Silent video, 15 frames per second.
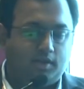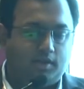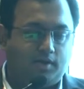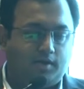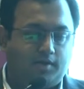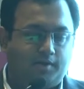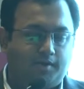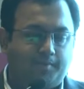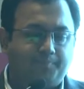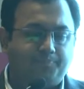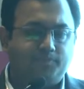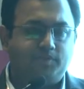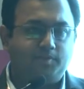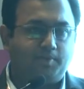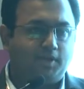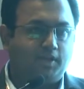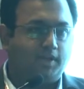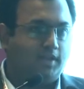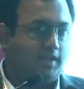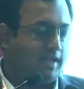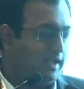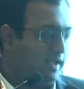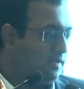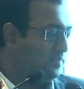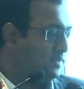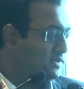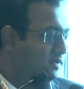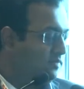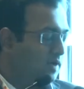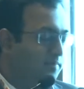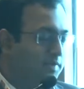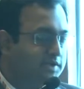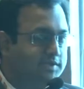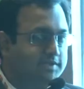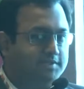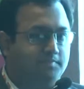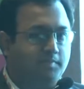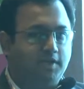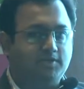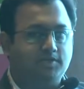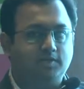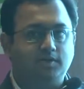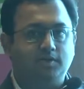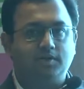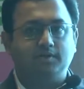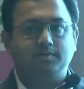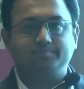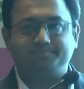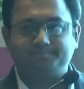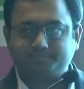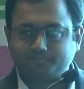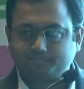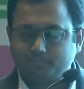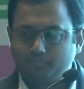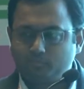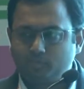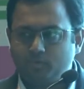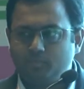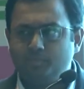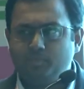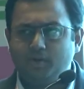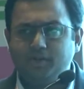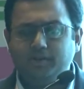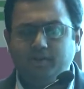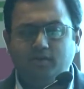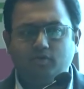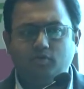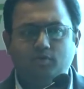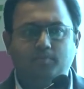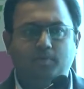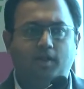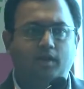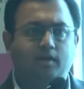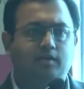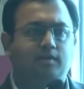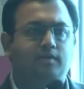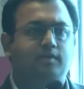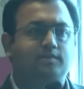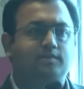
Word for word: Uh, typically, like Mr. Vaman just mentioned, building a good plant and